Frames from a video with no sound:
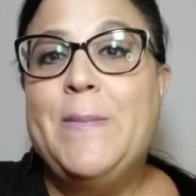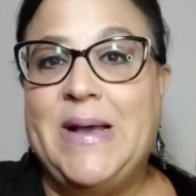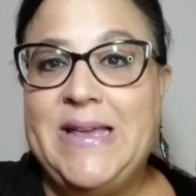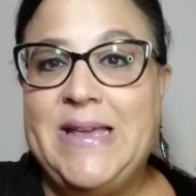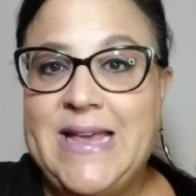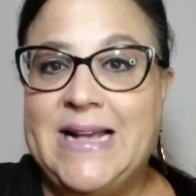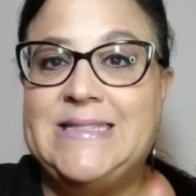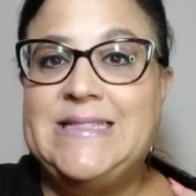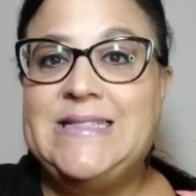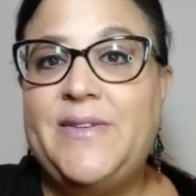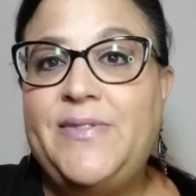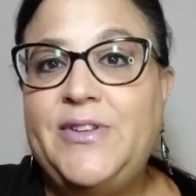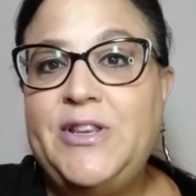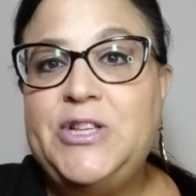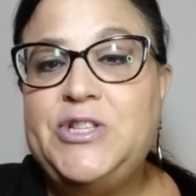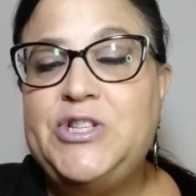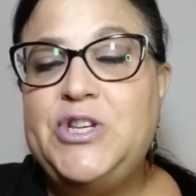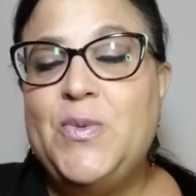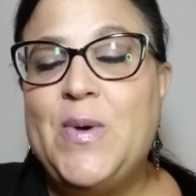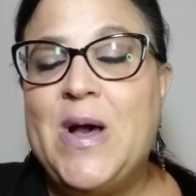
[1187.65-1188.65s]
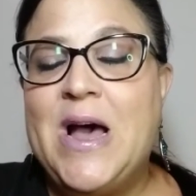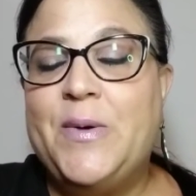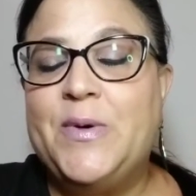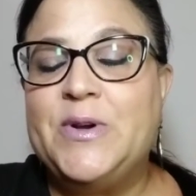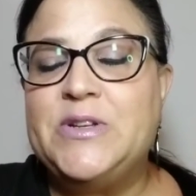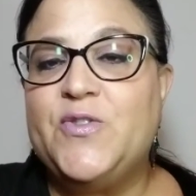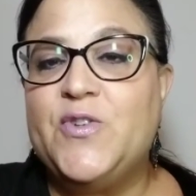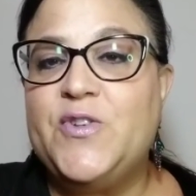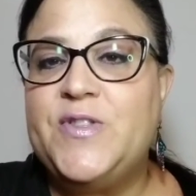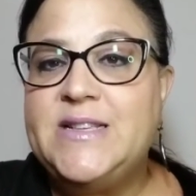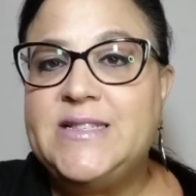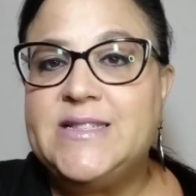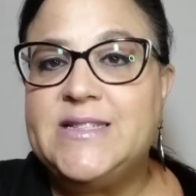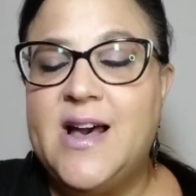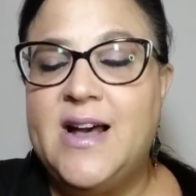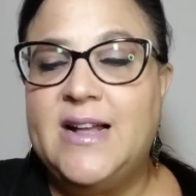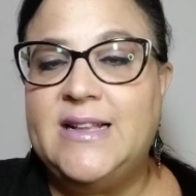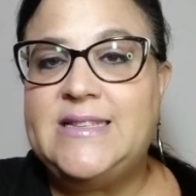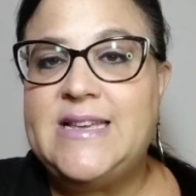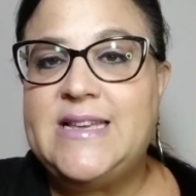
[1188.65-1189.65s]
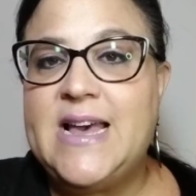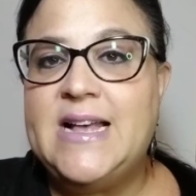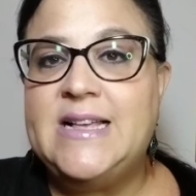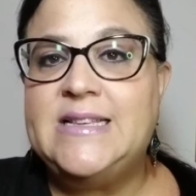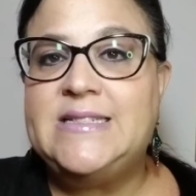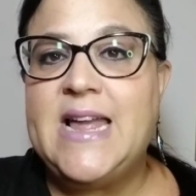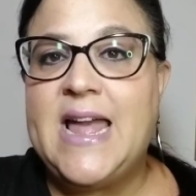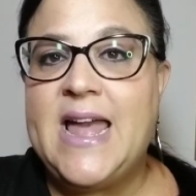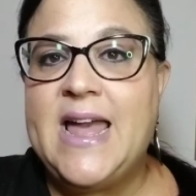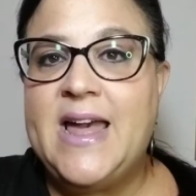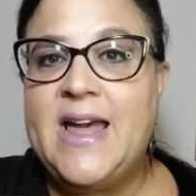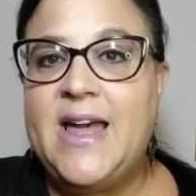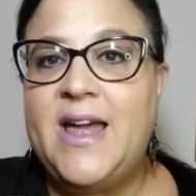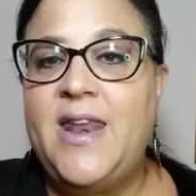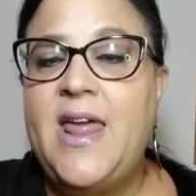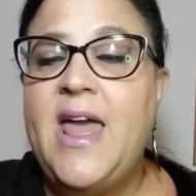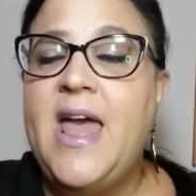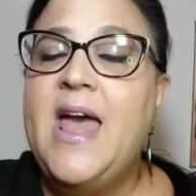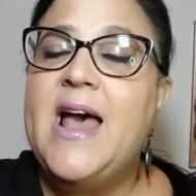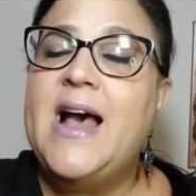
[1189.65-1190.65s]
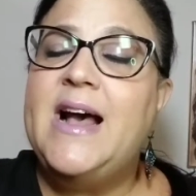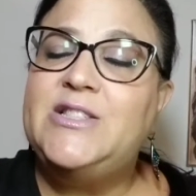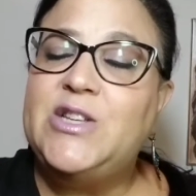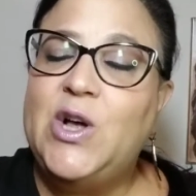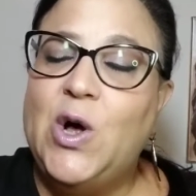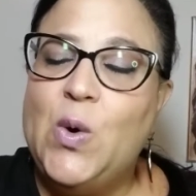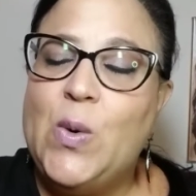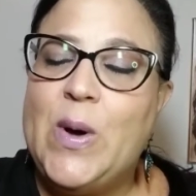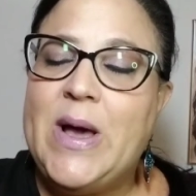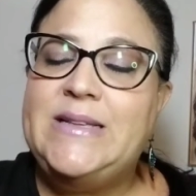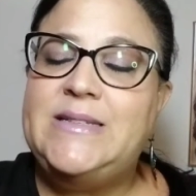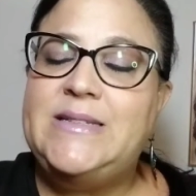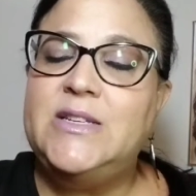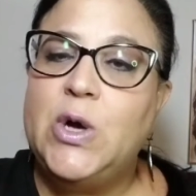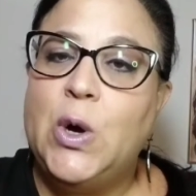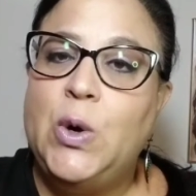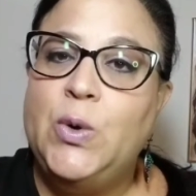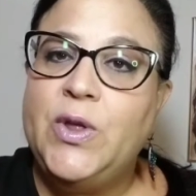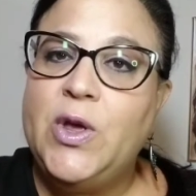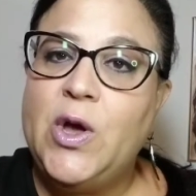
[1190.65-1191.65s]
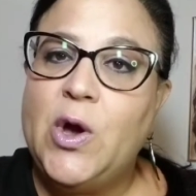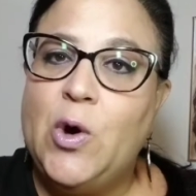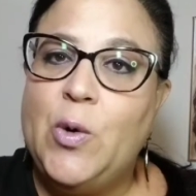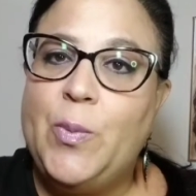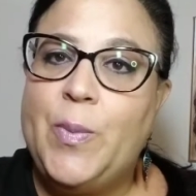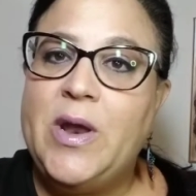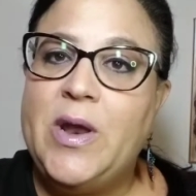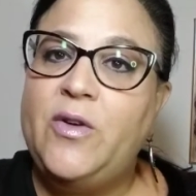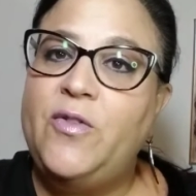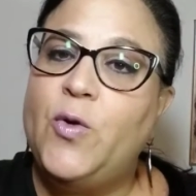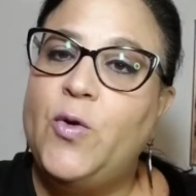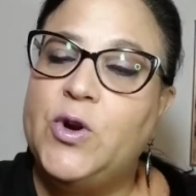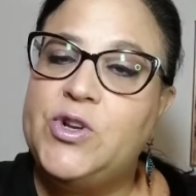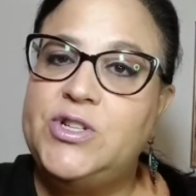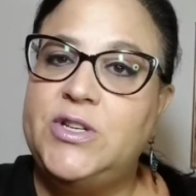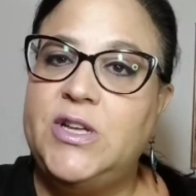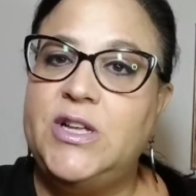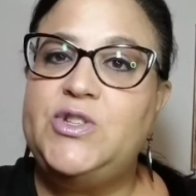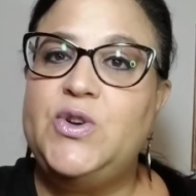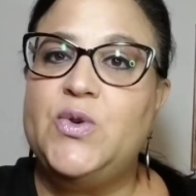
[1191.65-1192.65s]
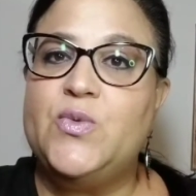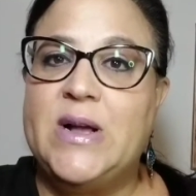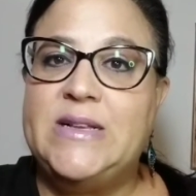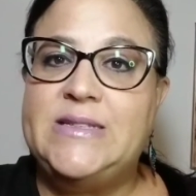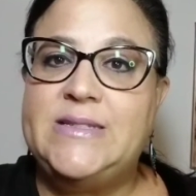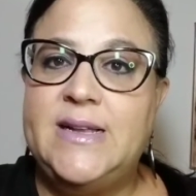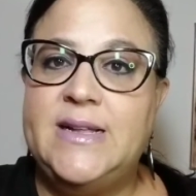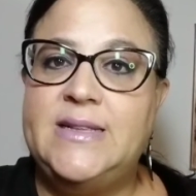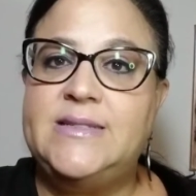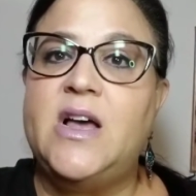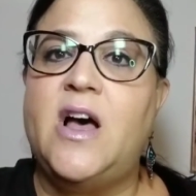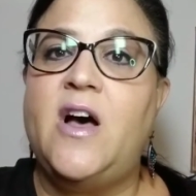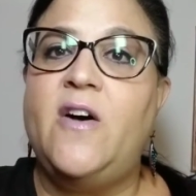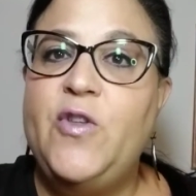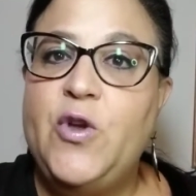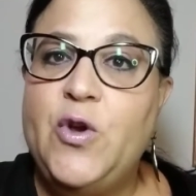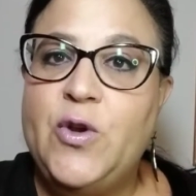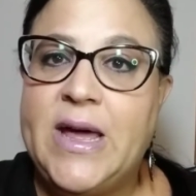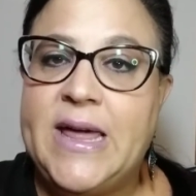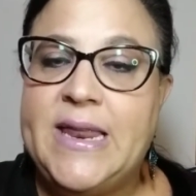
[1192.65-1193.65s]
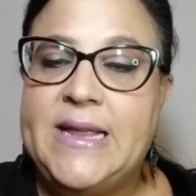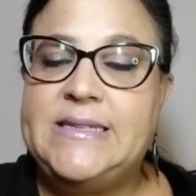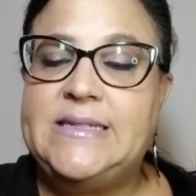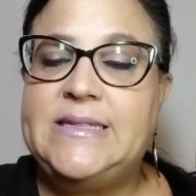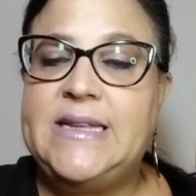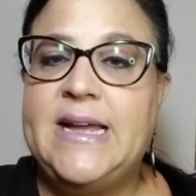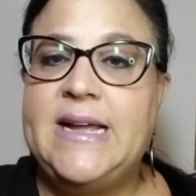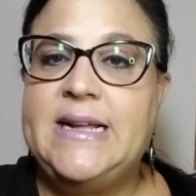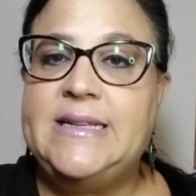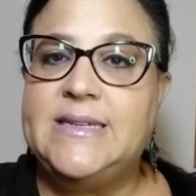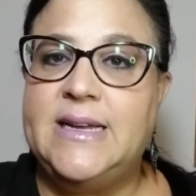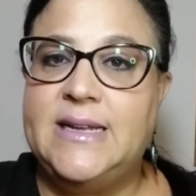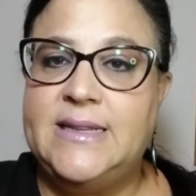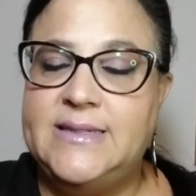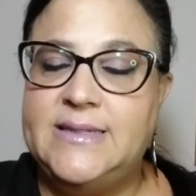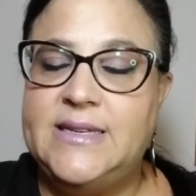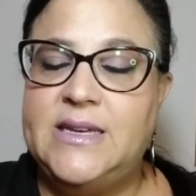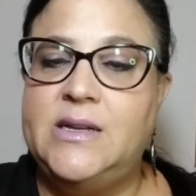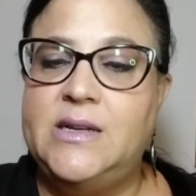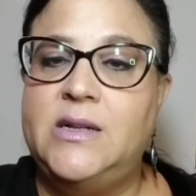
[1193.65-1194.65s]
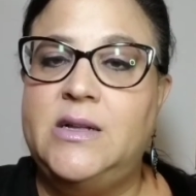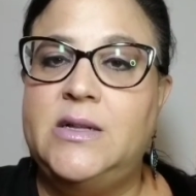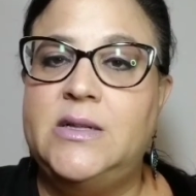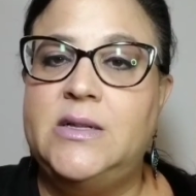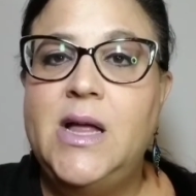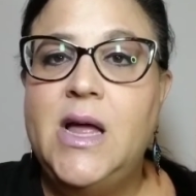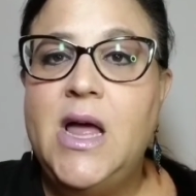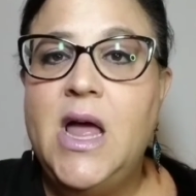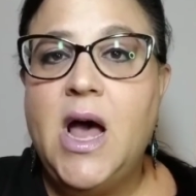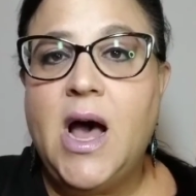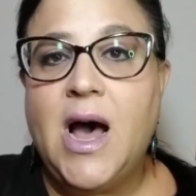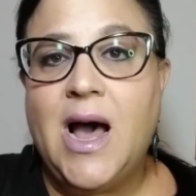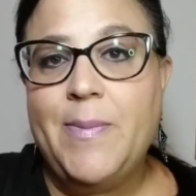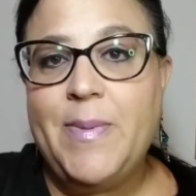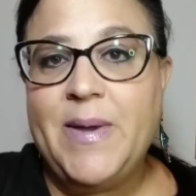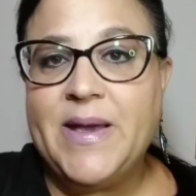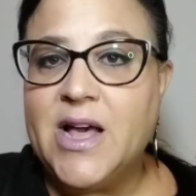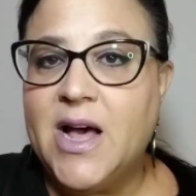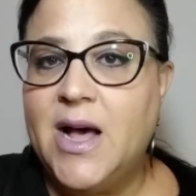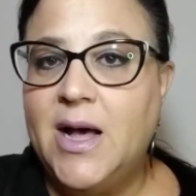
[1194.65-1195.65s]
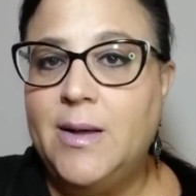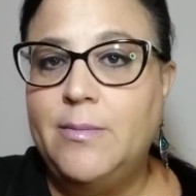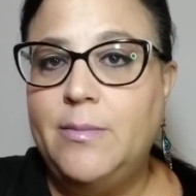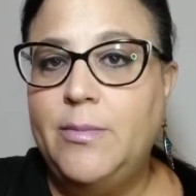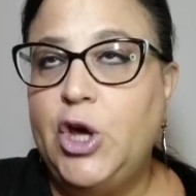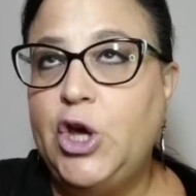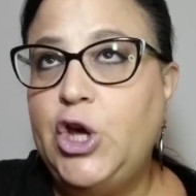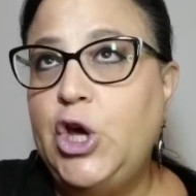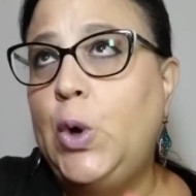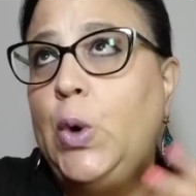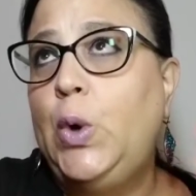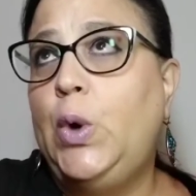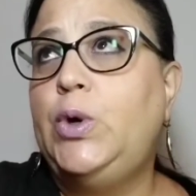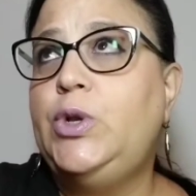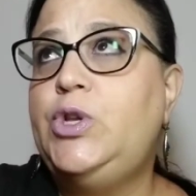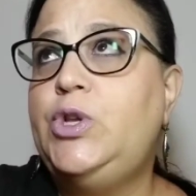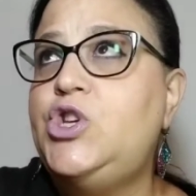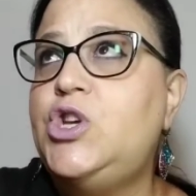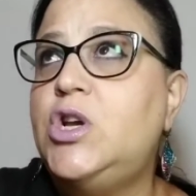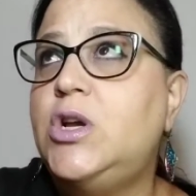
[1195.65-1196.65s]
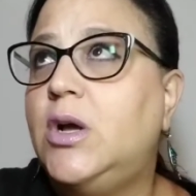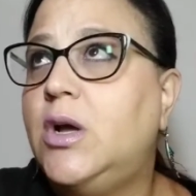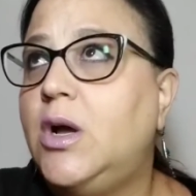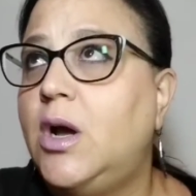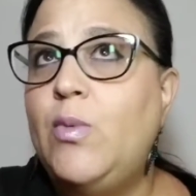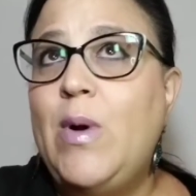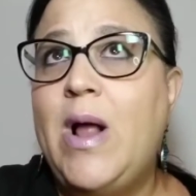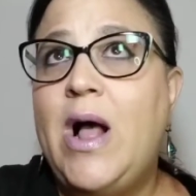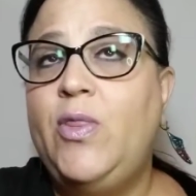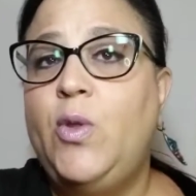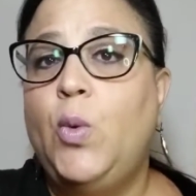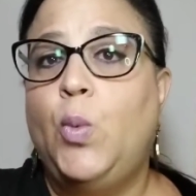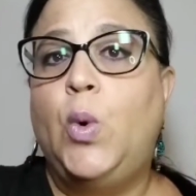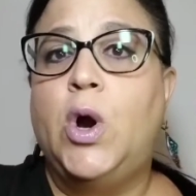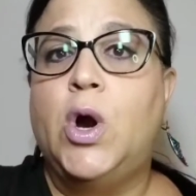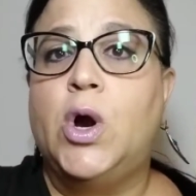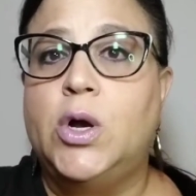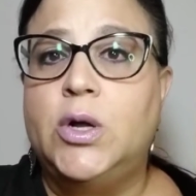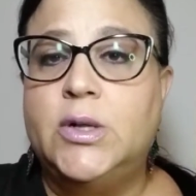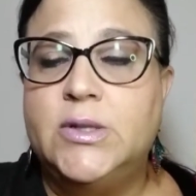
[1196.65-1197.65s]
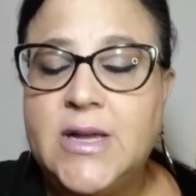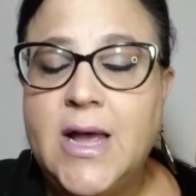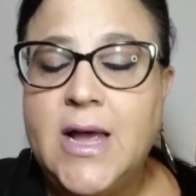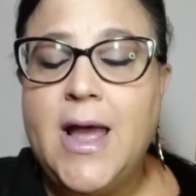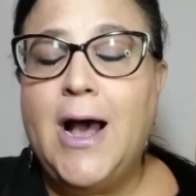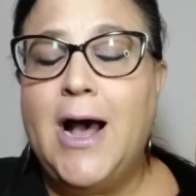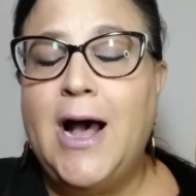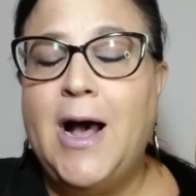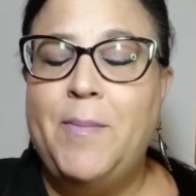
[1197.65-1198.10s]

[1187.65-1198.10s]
But yes, yeah, 72 hours for this contest. And as always, it's only open, unfortunately, to residents of the United States until I become huge around the world.